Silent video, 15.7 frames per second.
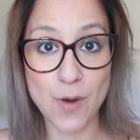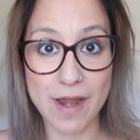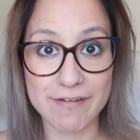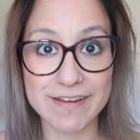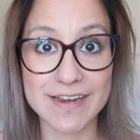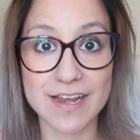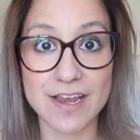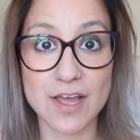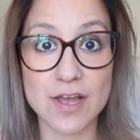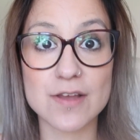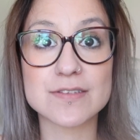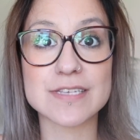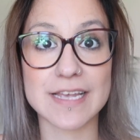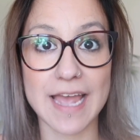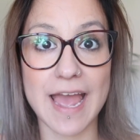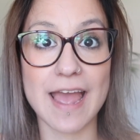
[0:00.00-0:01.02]
wearing
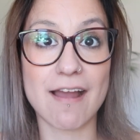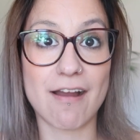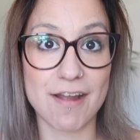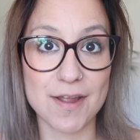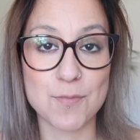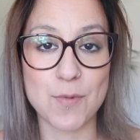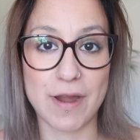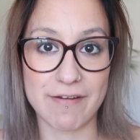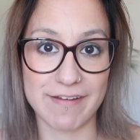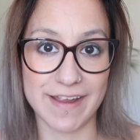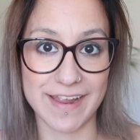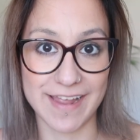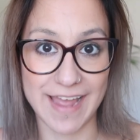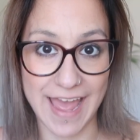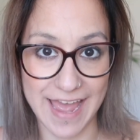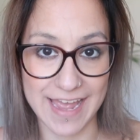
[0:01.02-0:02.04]
clothes, okay, I am
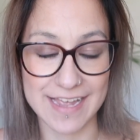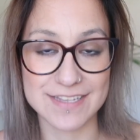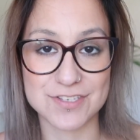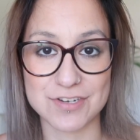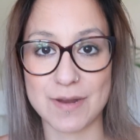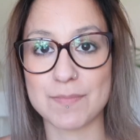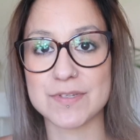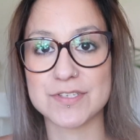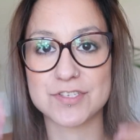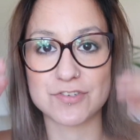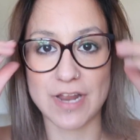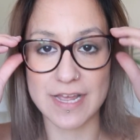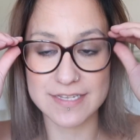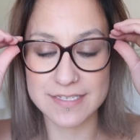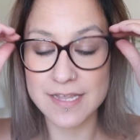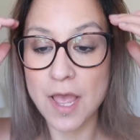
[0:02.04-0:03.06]
wearing a strapless
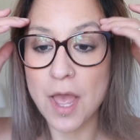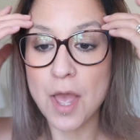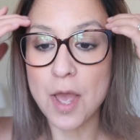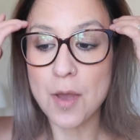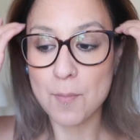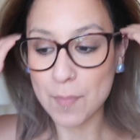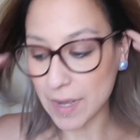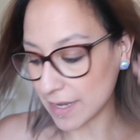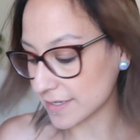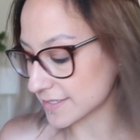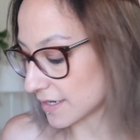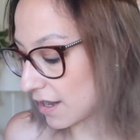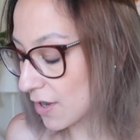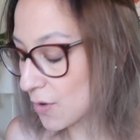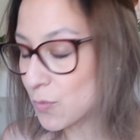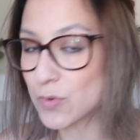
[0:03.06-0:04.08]
dress. But
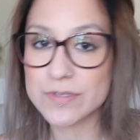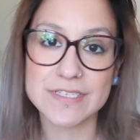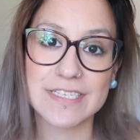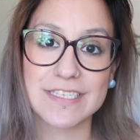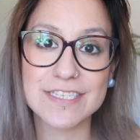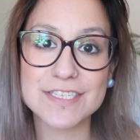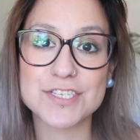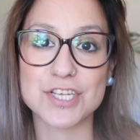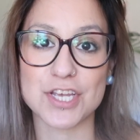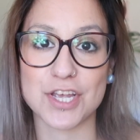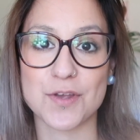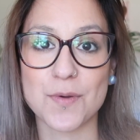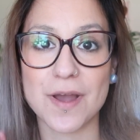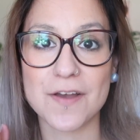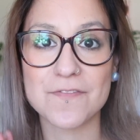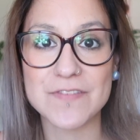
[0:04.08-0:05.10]
I wanted to
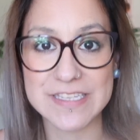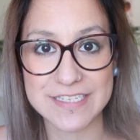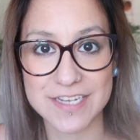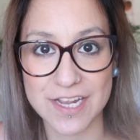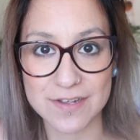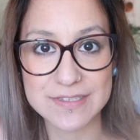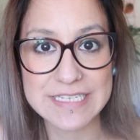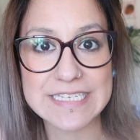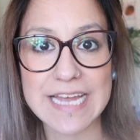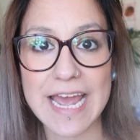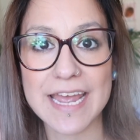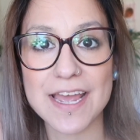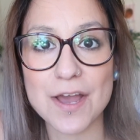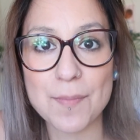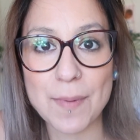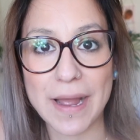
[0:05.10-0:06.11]
do a video
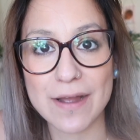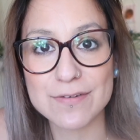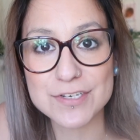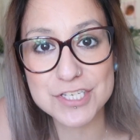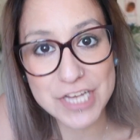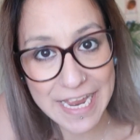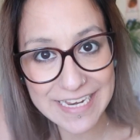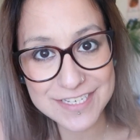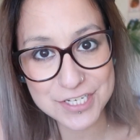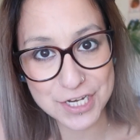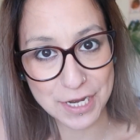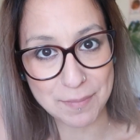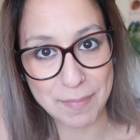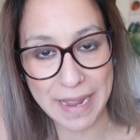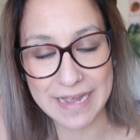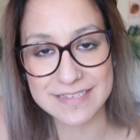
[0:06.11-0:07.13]
today about
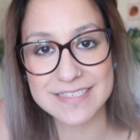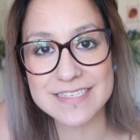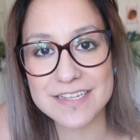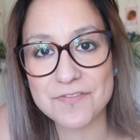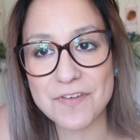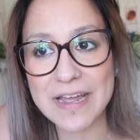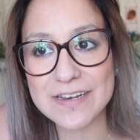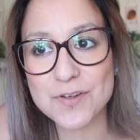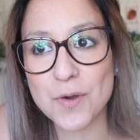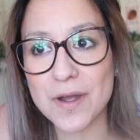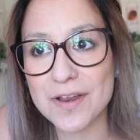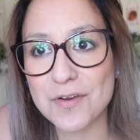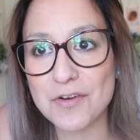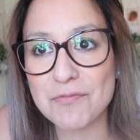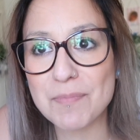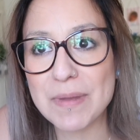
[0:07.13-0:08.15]
changing bags because I've had quite
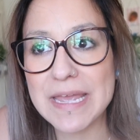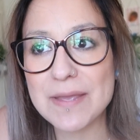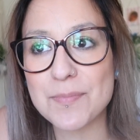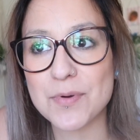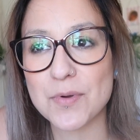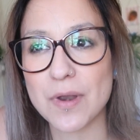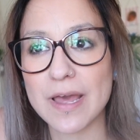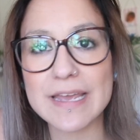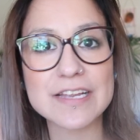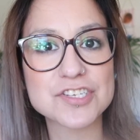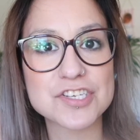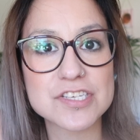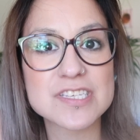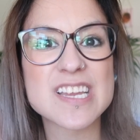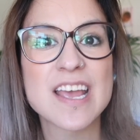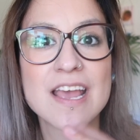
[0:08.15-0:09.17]
a lot of people, like
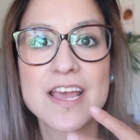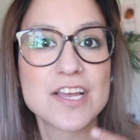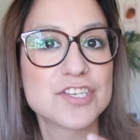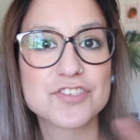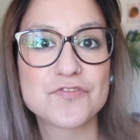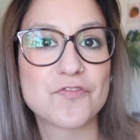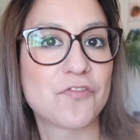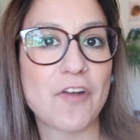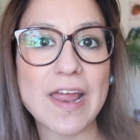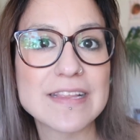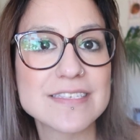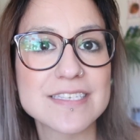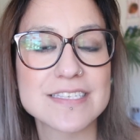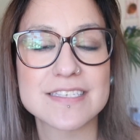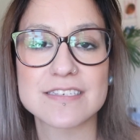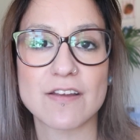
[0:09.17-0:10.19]
just
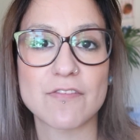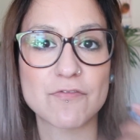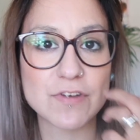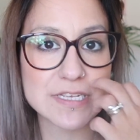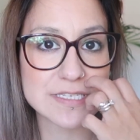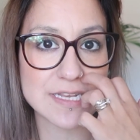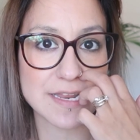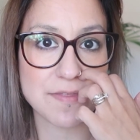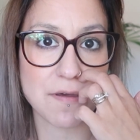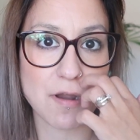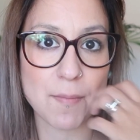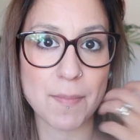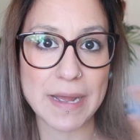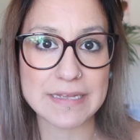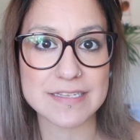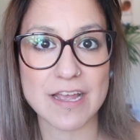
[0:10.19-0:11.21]
friends and stuff recently that are
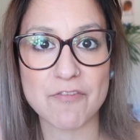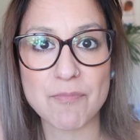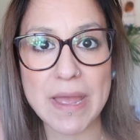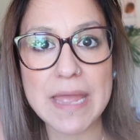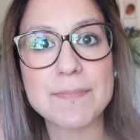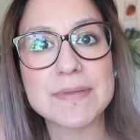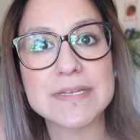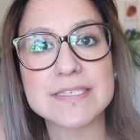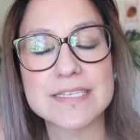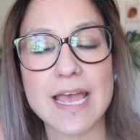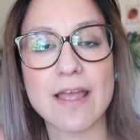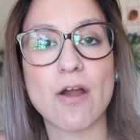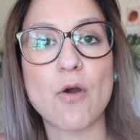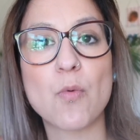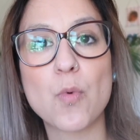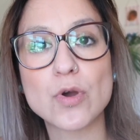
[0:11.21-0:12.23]
about to have babies say,
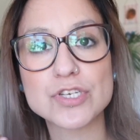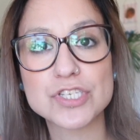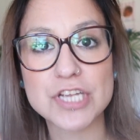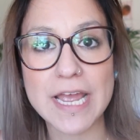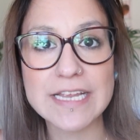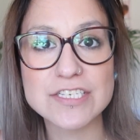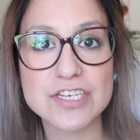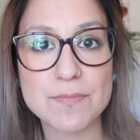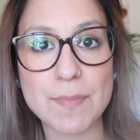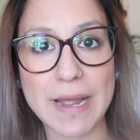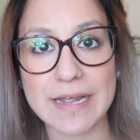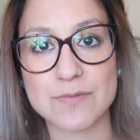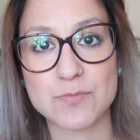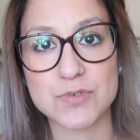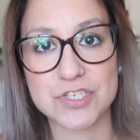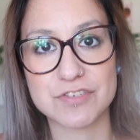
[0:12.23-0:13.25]
oh, what changing
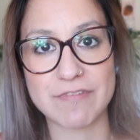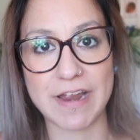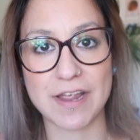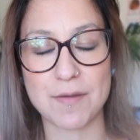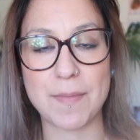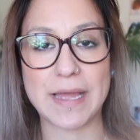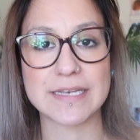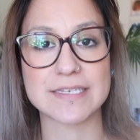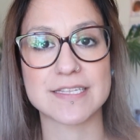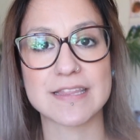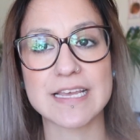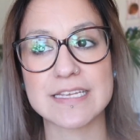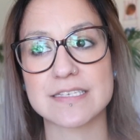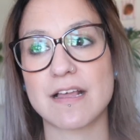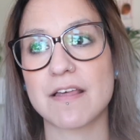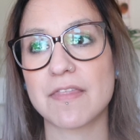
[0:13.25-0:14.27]
bag would you recommend and
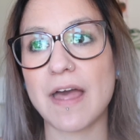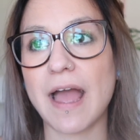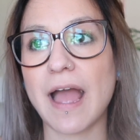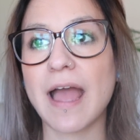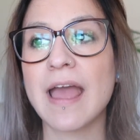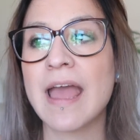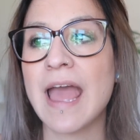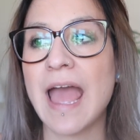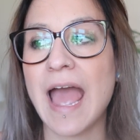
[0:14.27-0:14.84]
things like that.